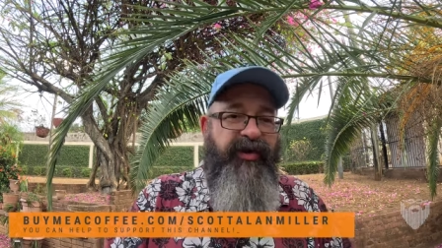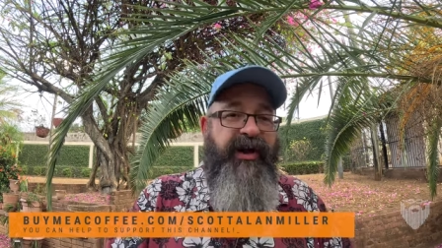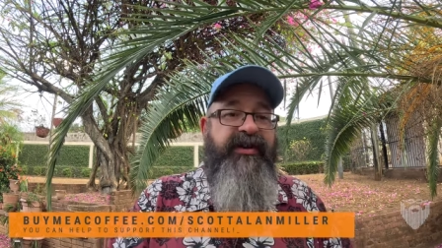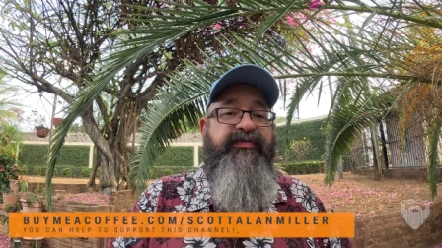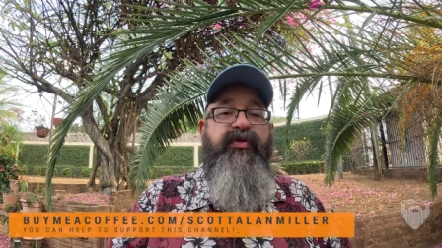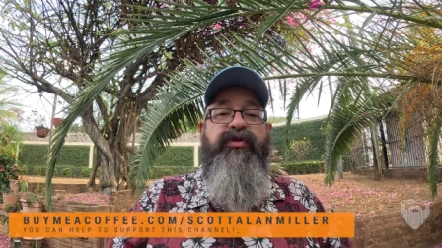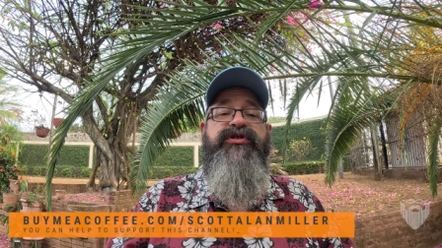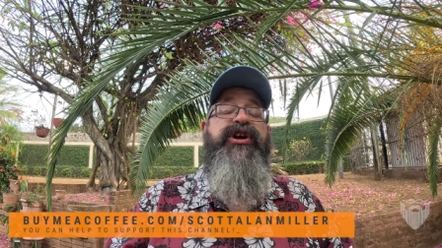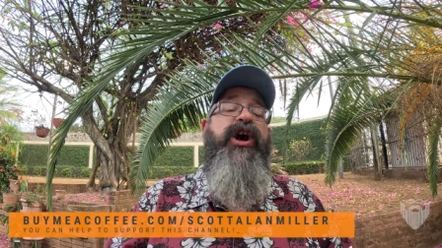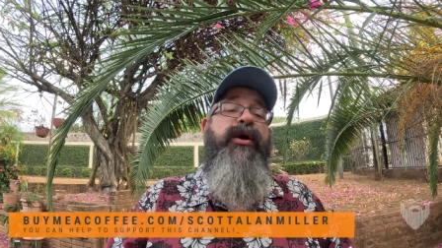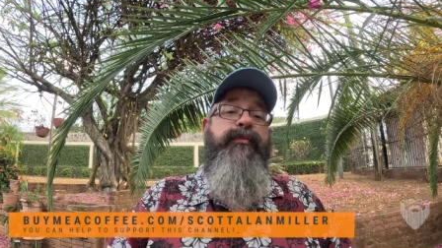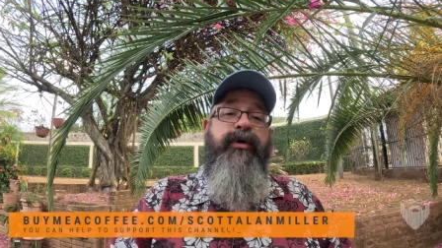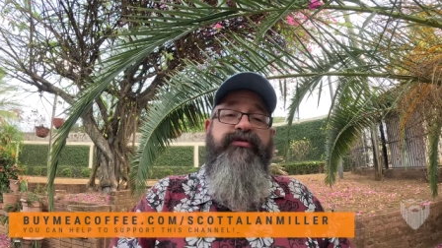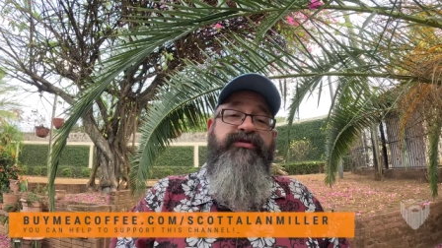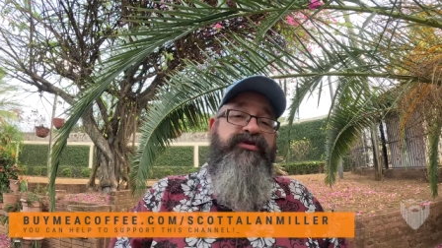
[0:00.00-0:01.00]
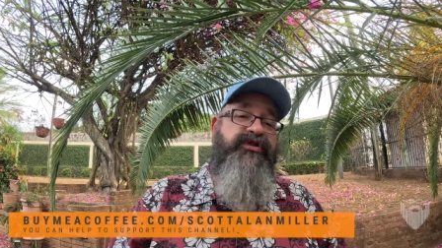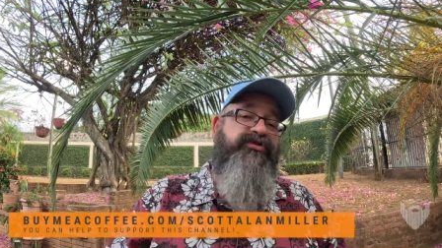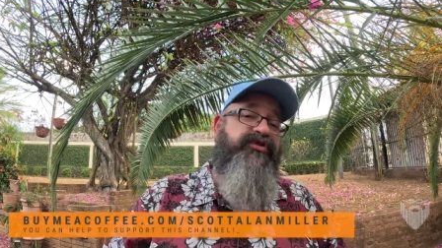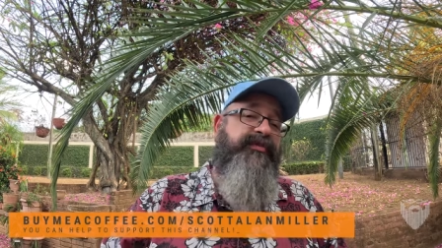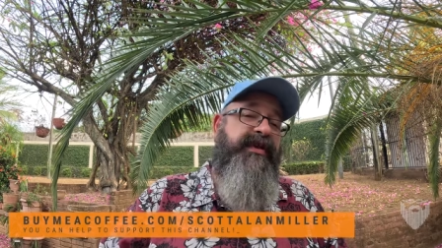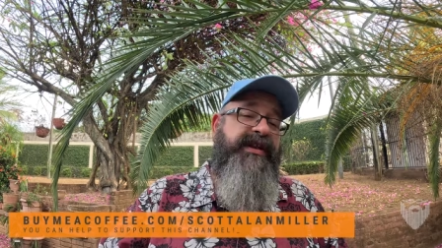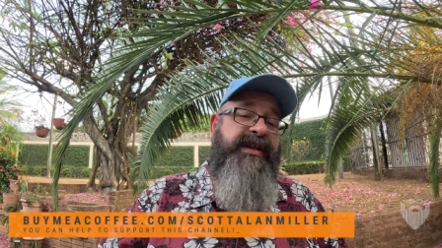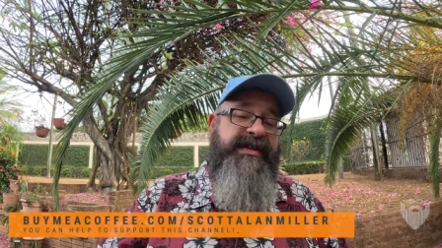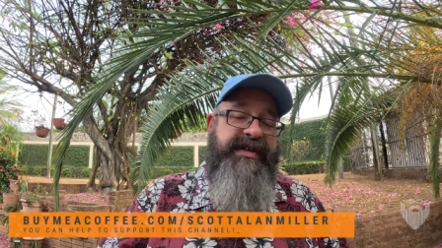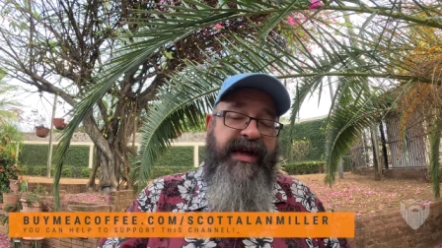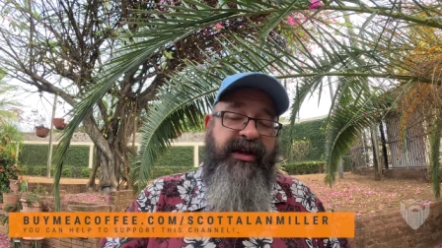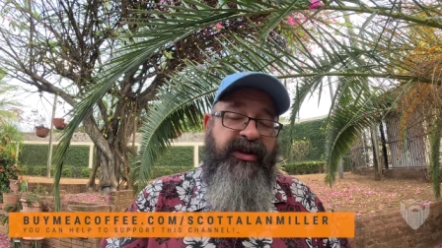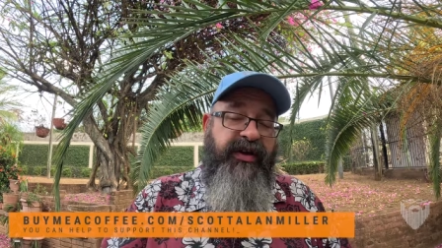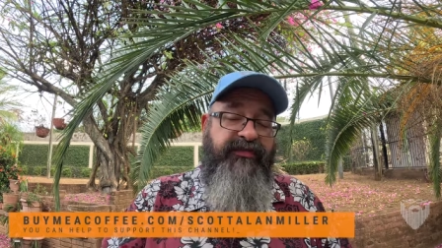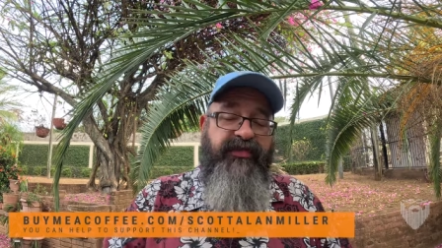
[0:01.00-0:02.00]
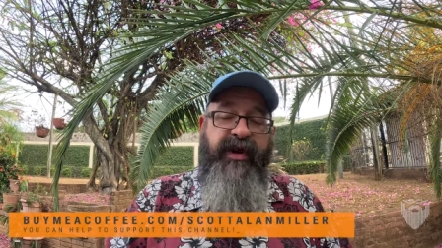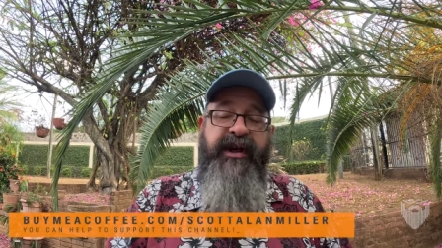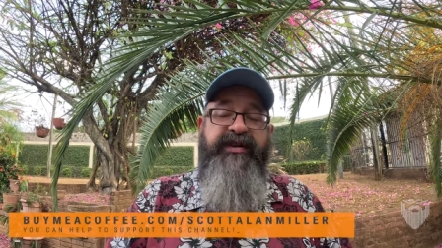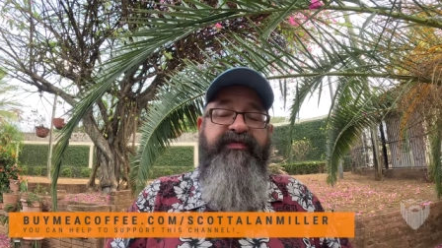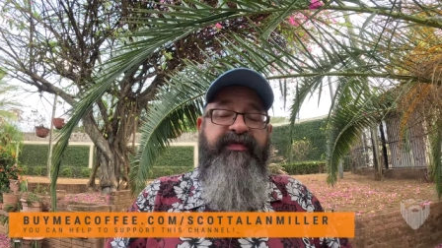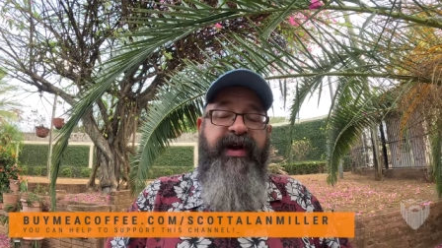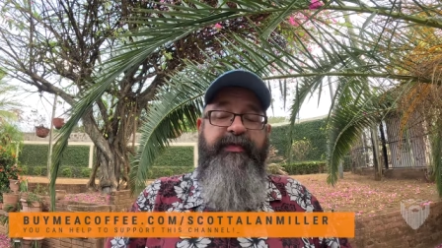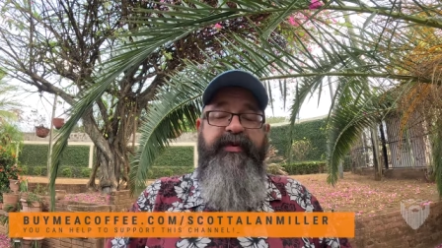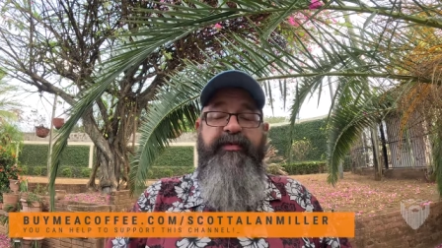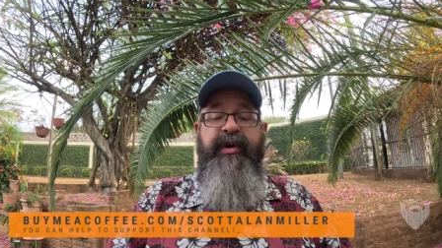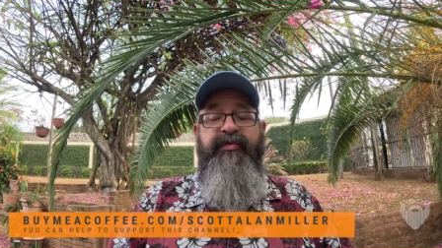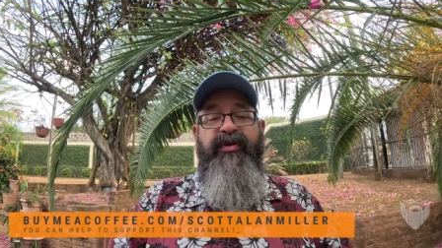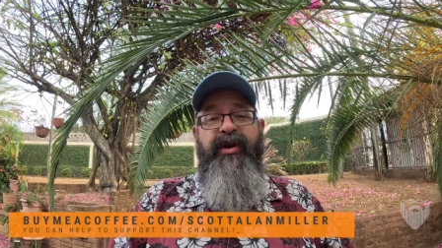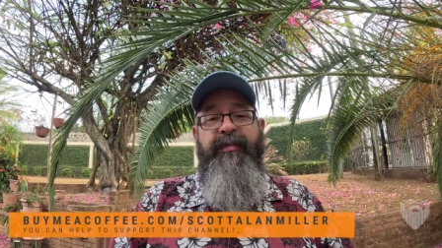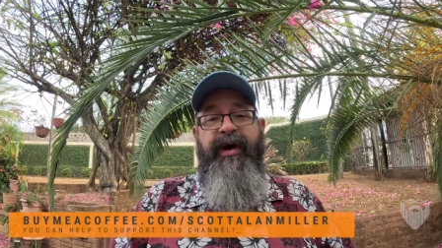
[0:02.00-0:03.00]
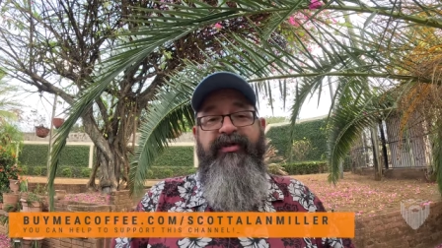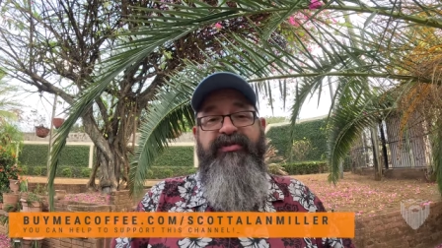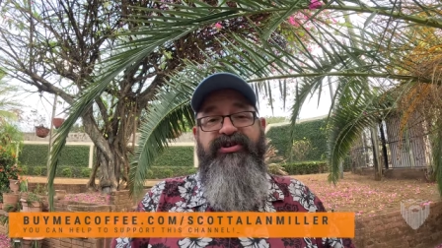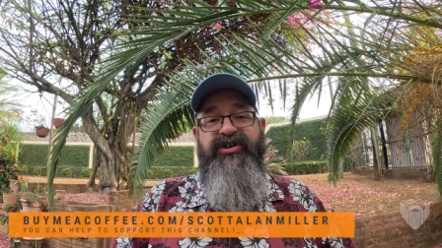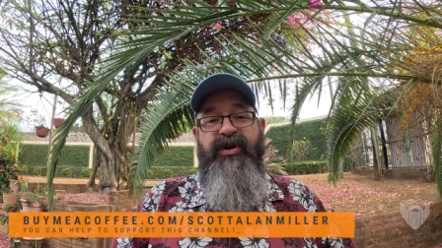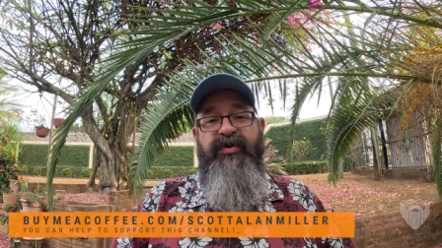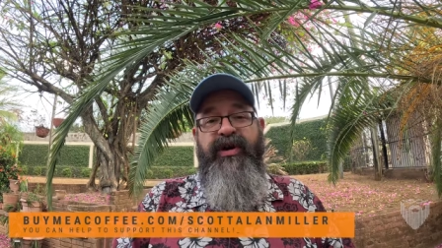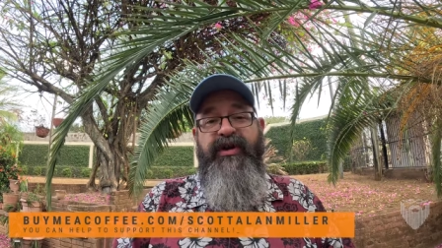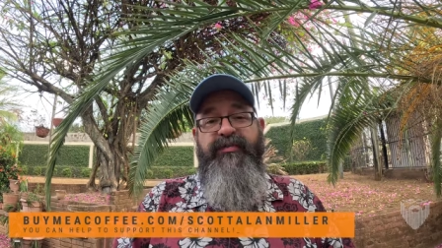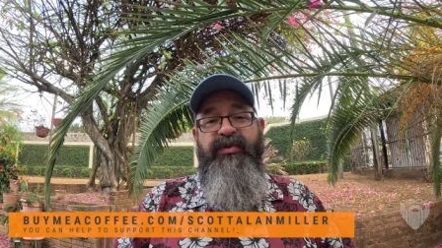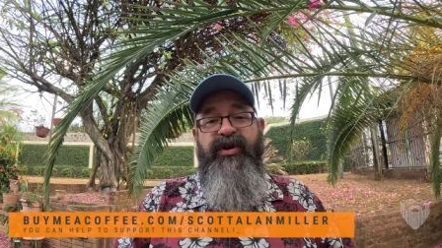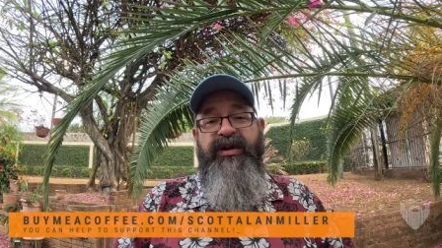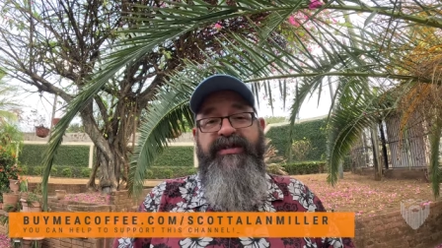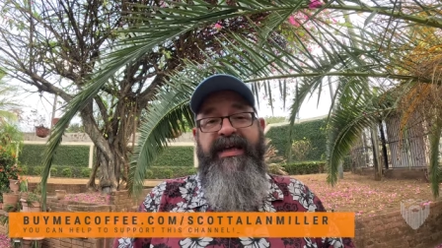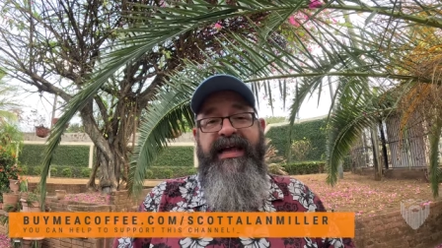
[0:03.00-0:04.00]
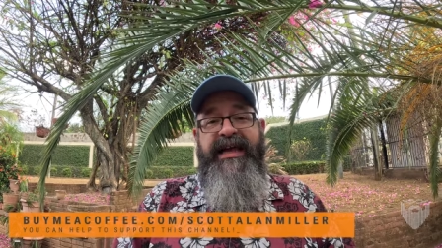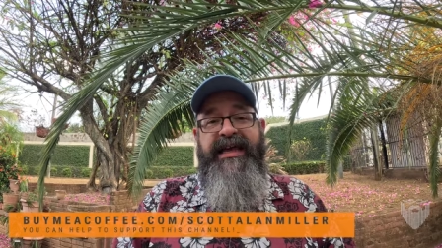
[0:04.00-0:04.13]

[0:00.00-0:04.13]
And of course, post on social media, tell a friend, family member about the show, get them hooked,